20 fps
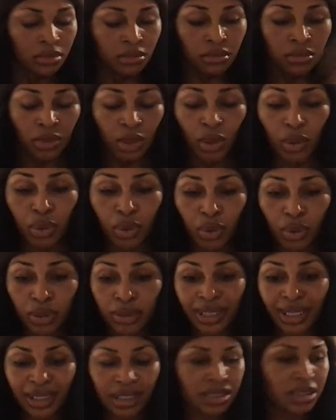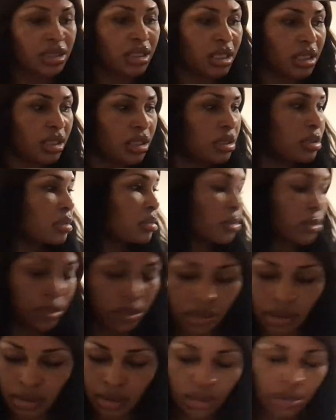That was stinky.
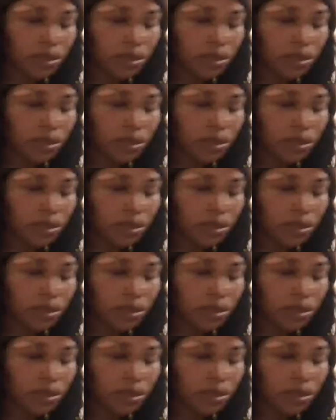Hold on.